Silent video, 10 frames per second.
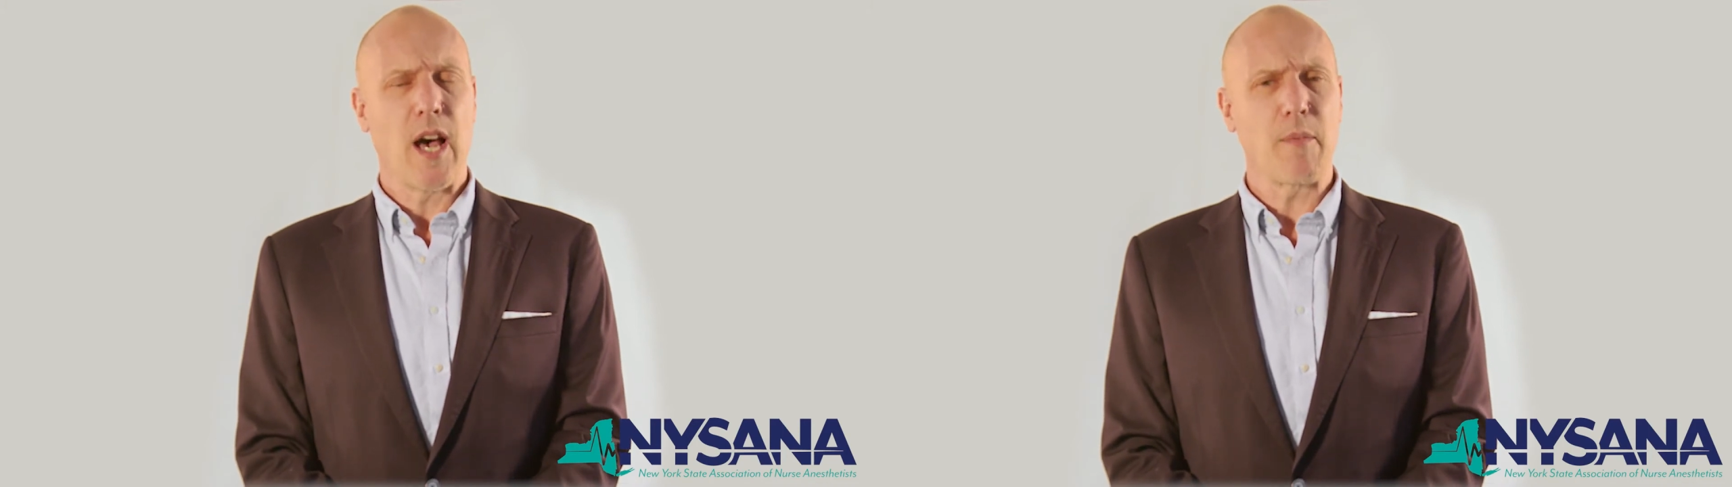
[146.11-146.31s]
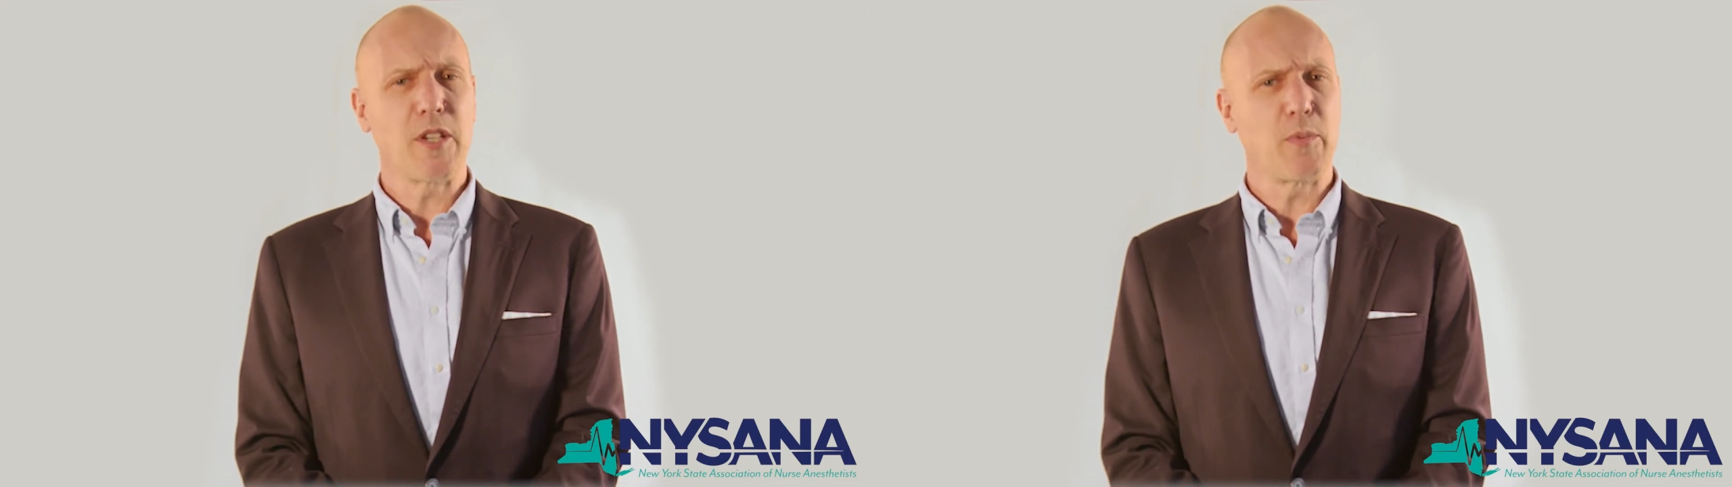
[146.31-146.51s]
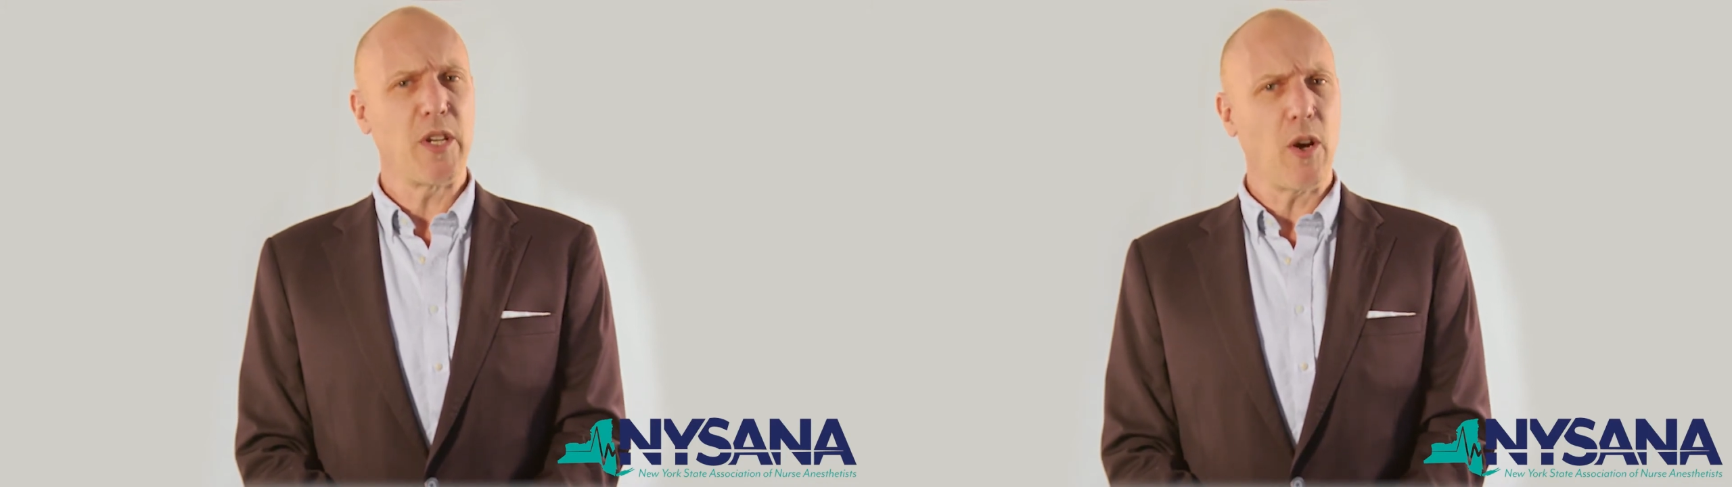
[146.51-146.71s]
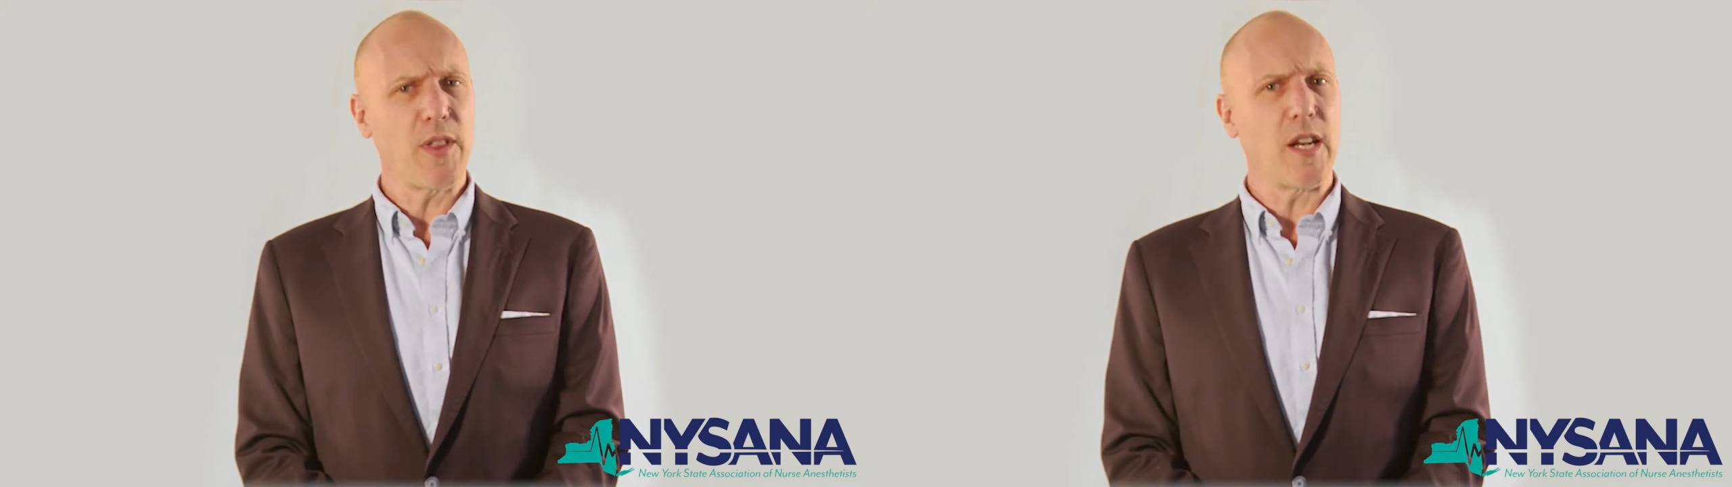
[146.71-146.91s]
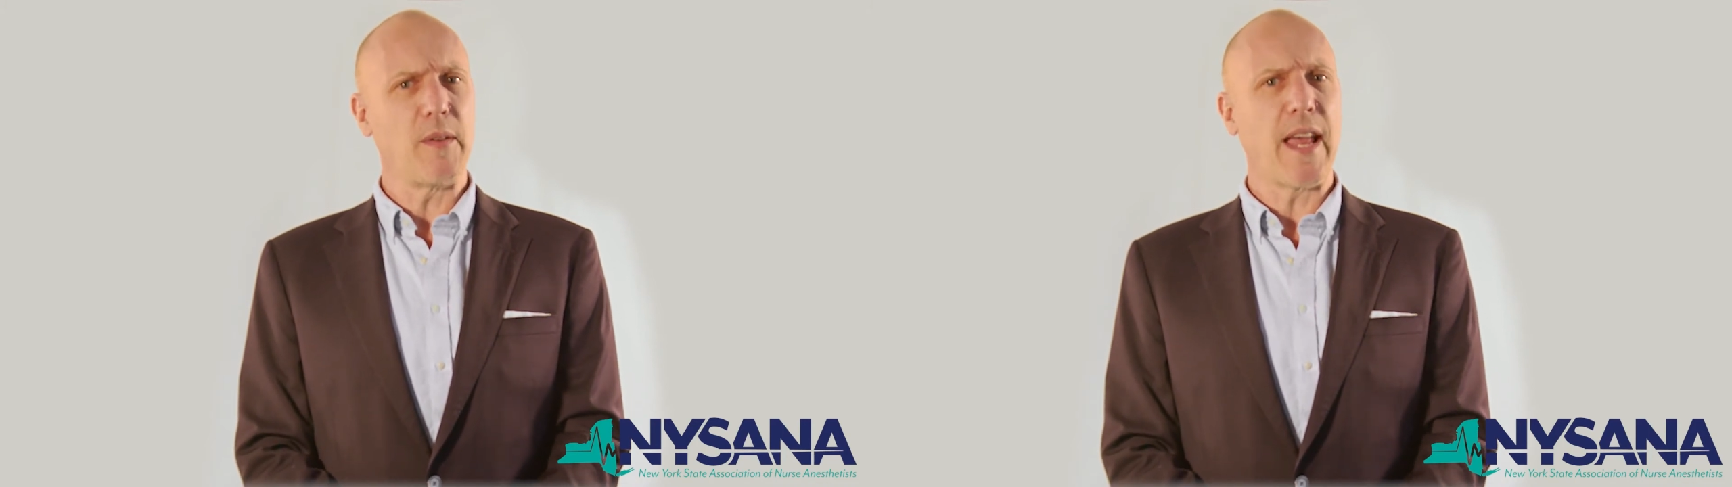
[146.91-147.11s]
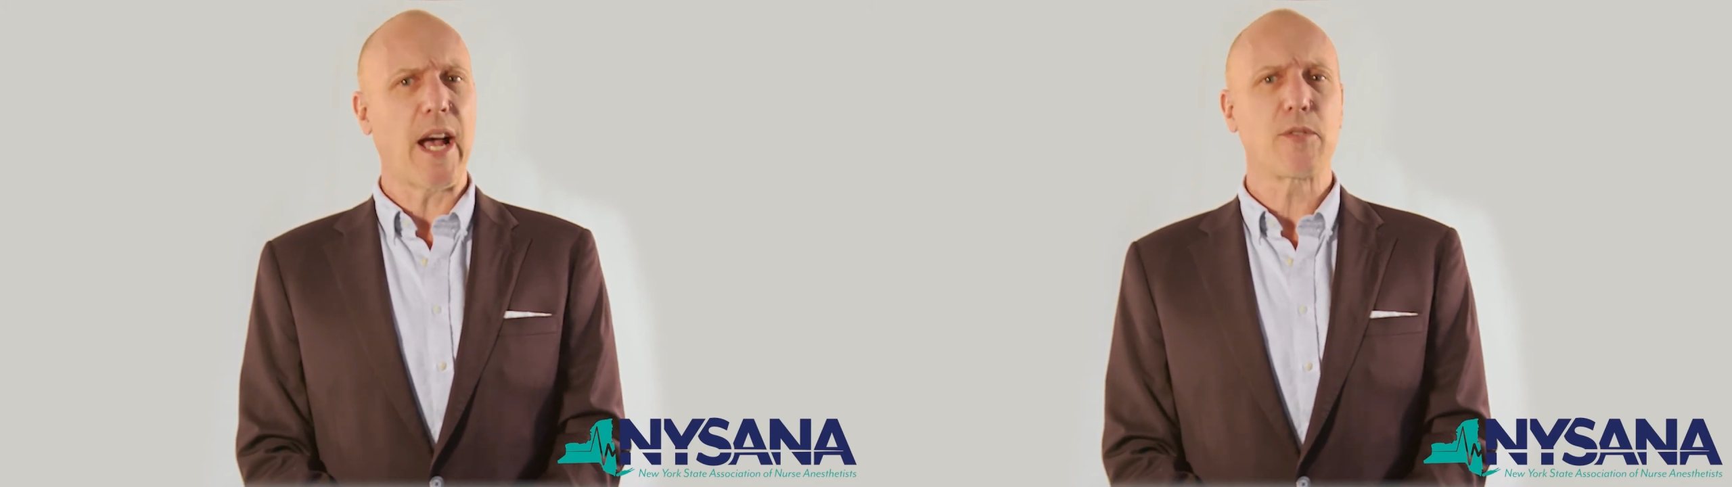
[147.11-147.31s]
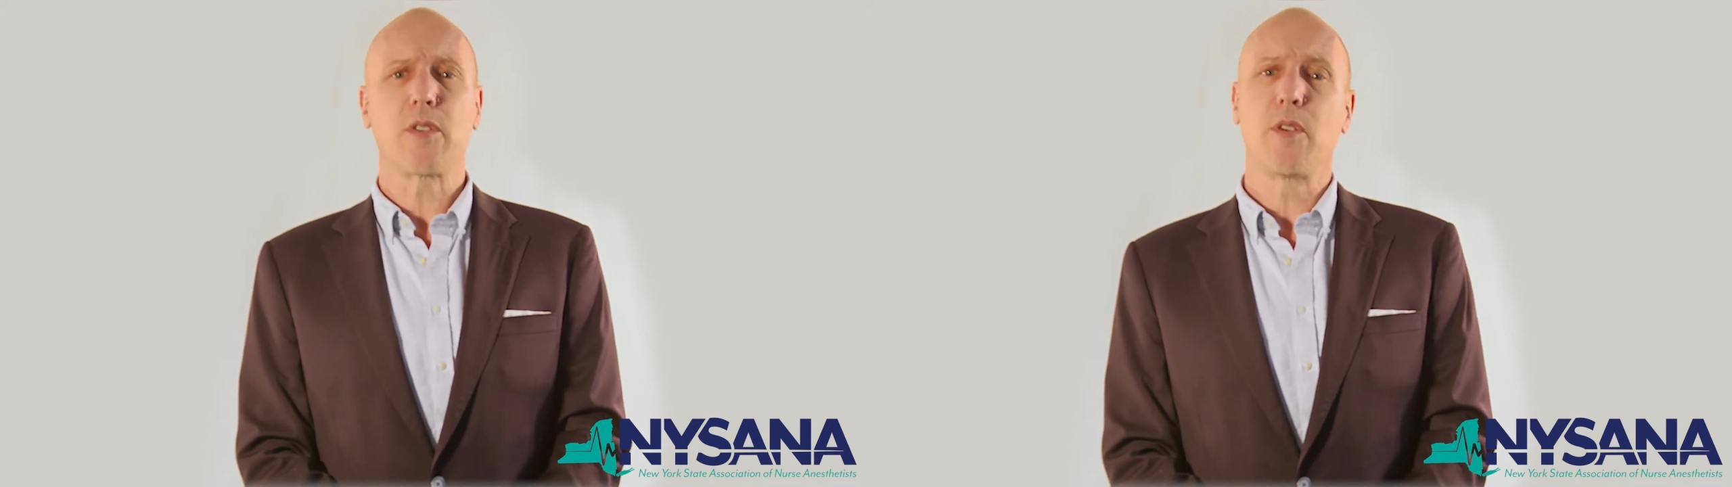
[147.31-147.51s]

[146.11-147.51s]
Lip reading: Because we know that a natural